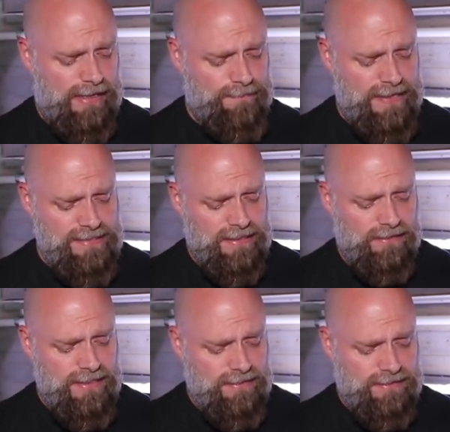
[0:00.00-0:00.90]

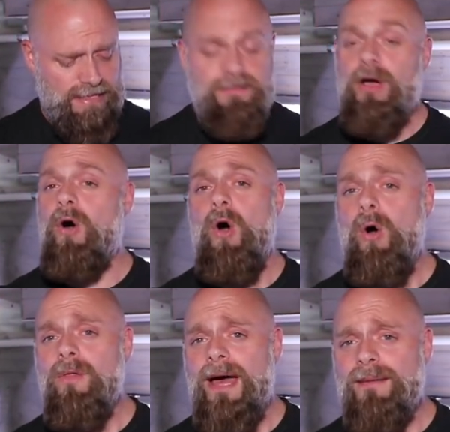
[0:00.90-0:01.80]
basically saving a
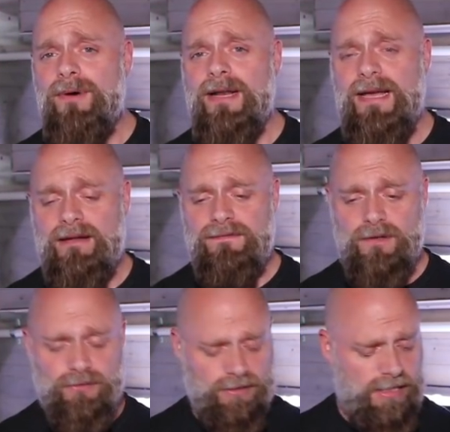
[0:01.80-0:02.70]
whole lot of money on
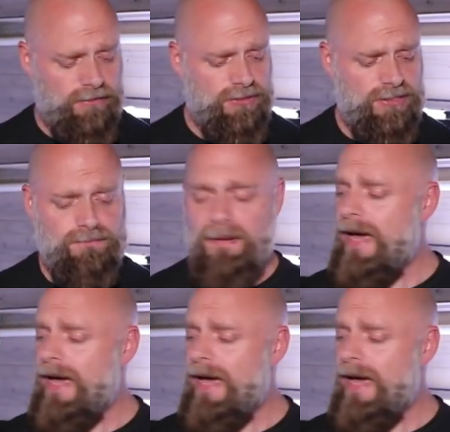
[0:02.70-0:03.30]
filter cartridges.